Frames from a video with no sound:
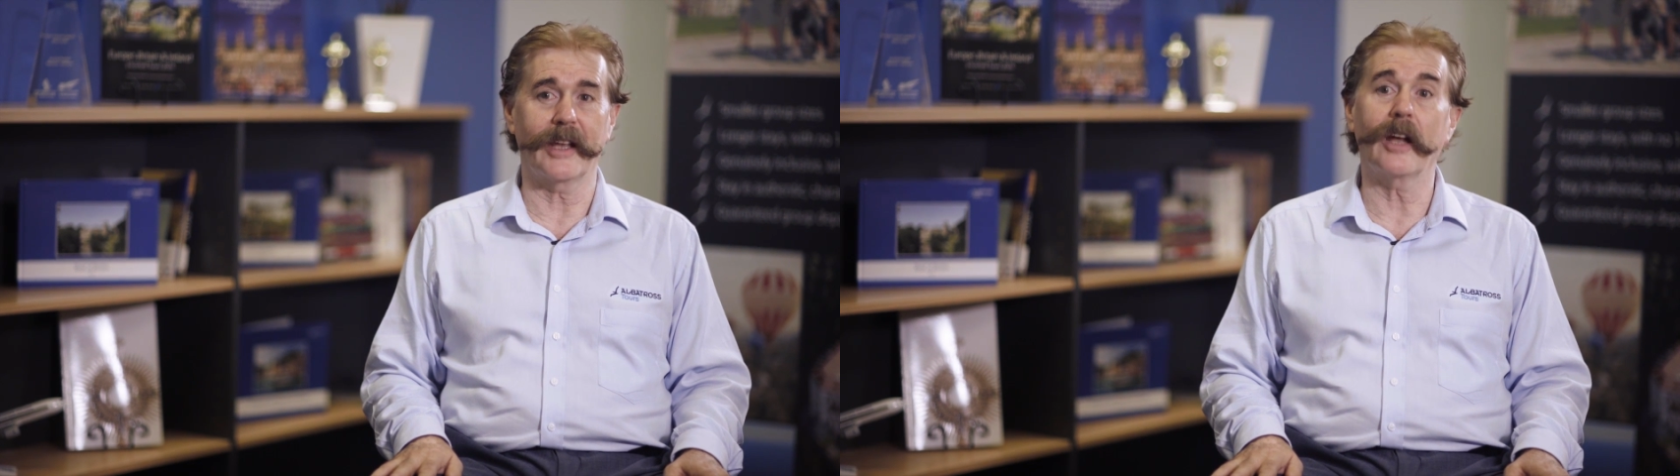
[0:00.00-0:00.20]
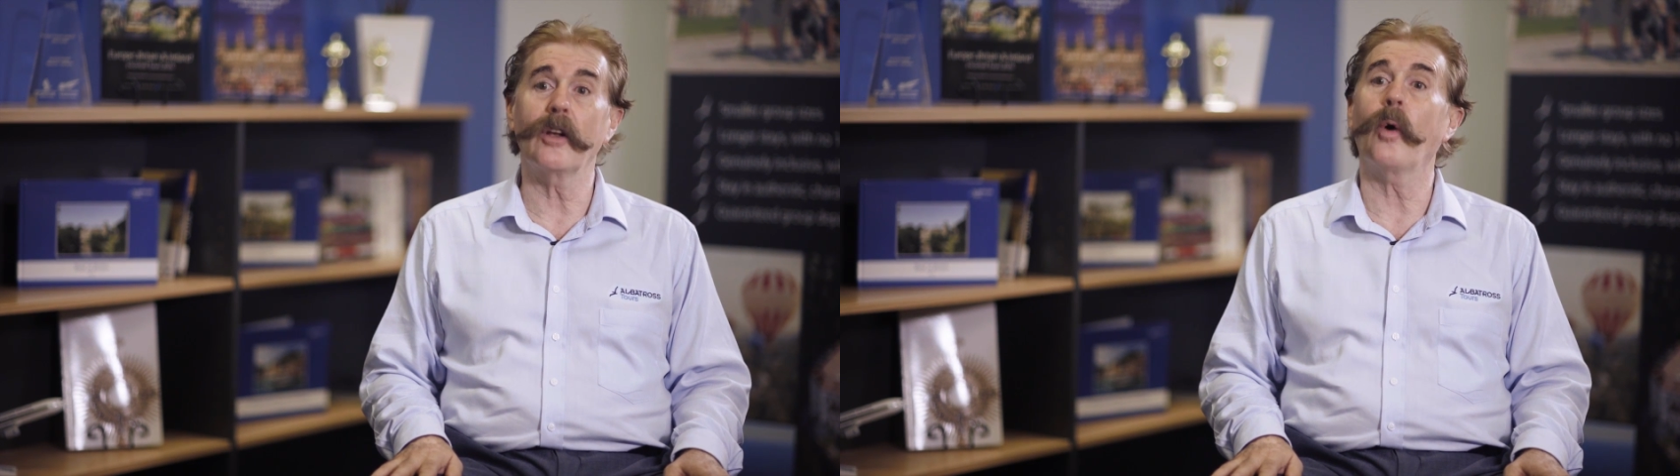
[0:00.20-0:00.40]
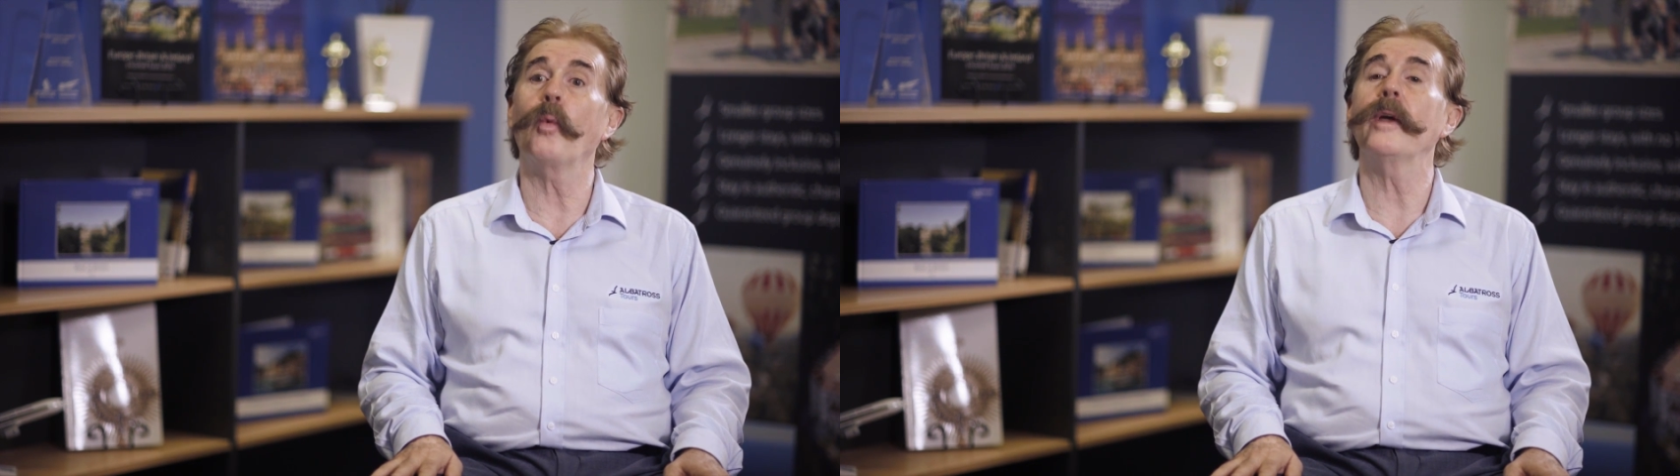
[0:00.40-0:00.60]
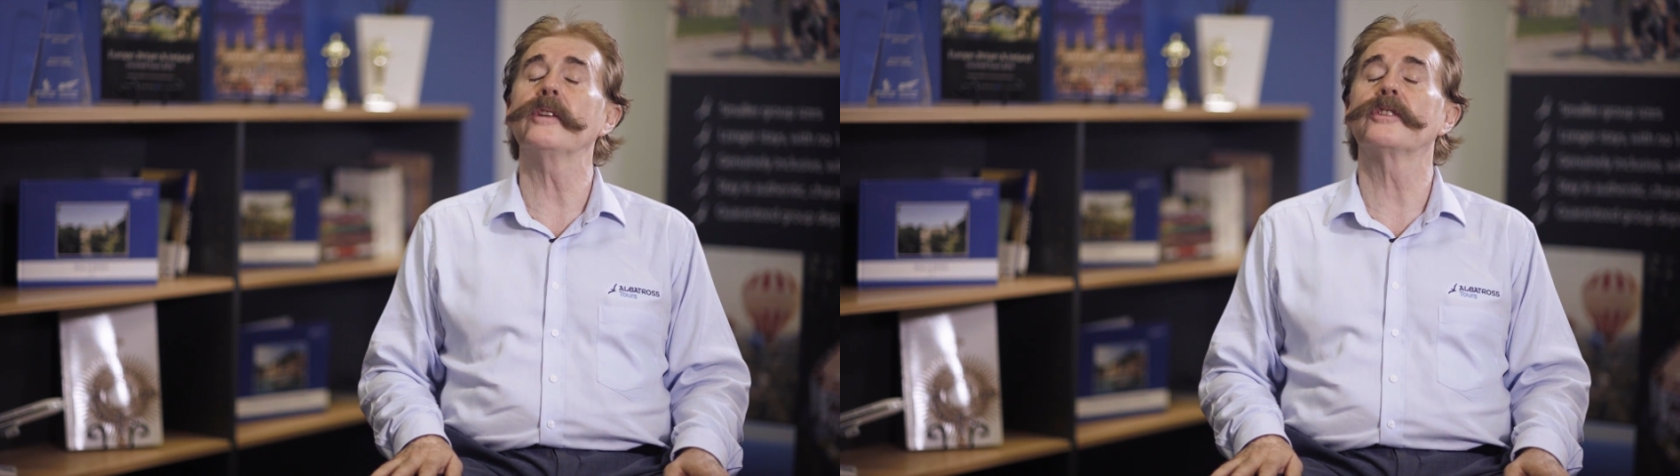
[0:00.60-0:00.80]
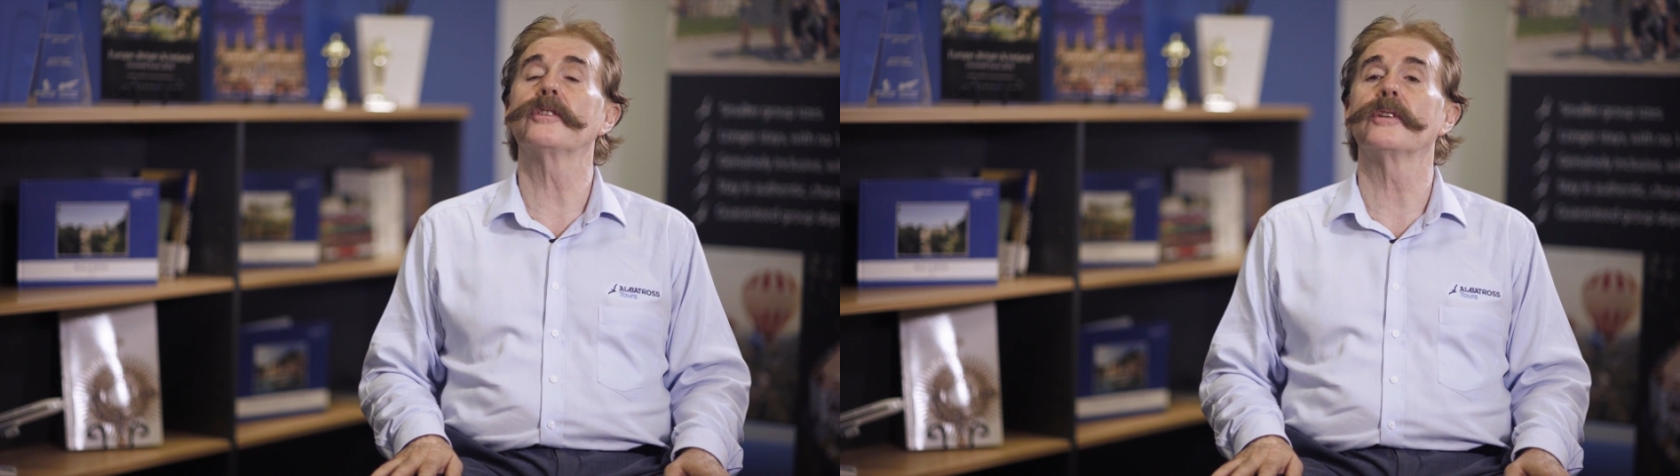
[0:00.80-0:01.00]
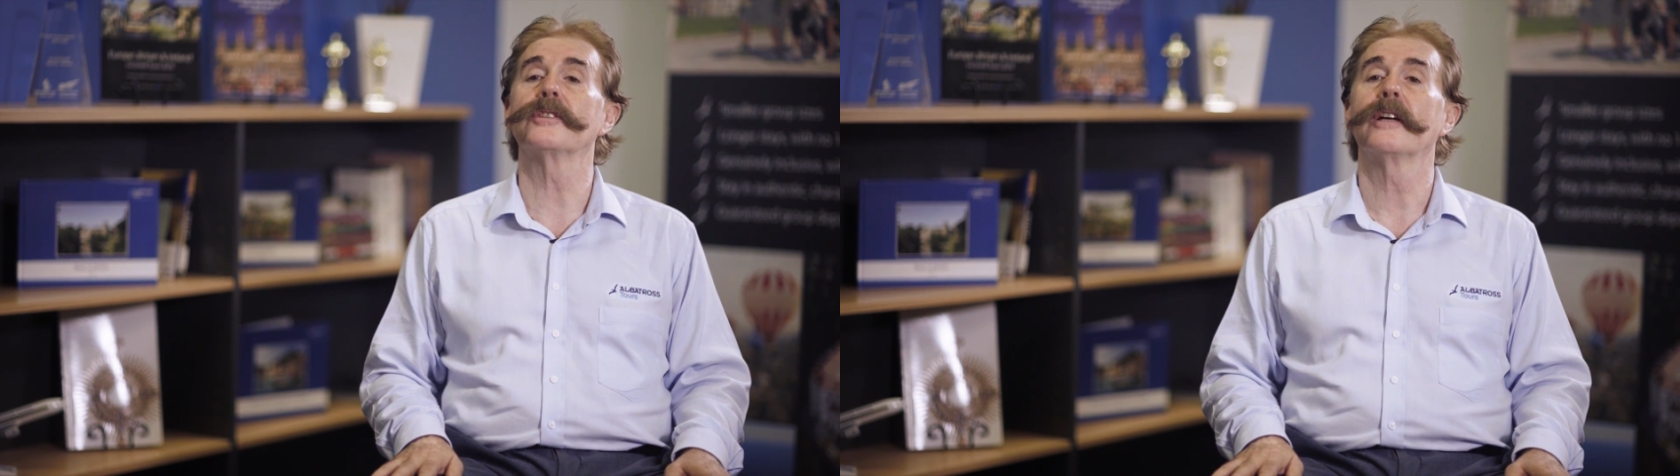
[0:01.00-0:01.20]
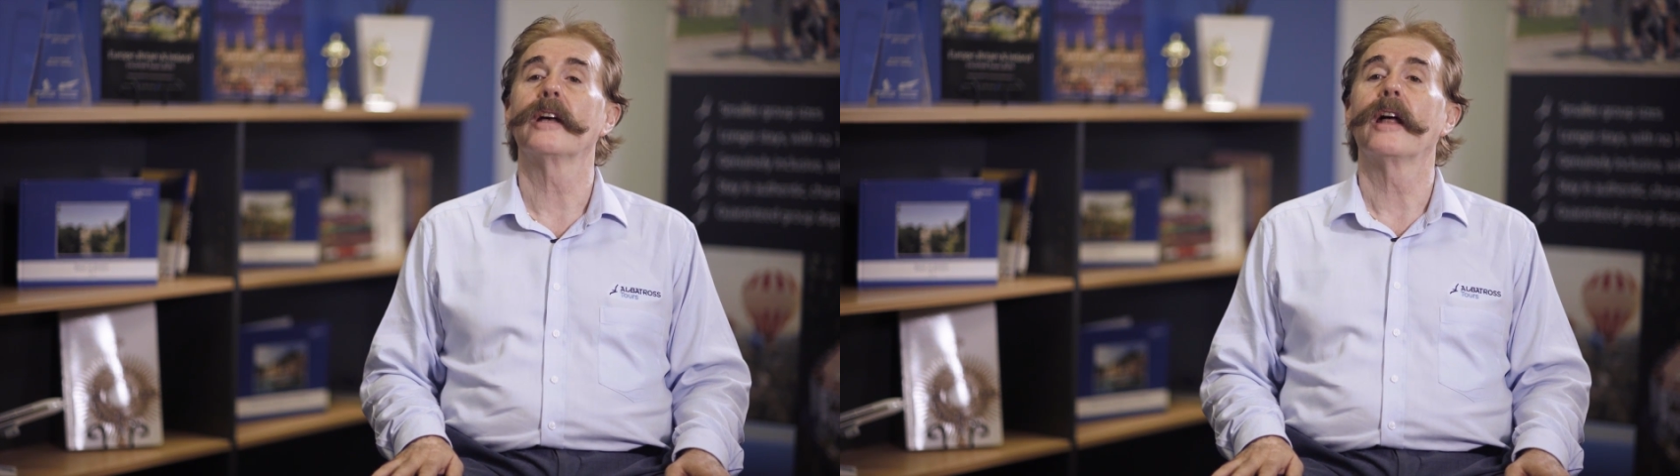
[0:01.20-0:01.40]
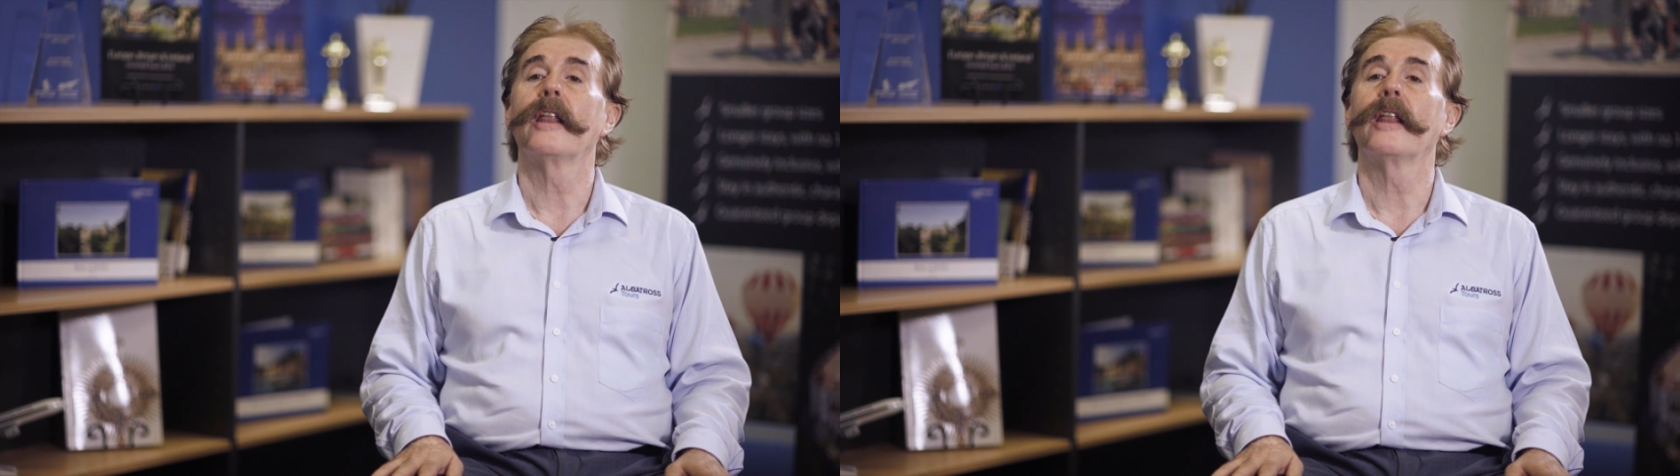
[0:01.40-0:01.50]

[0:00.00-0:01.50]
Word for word: They are not winter tours.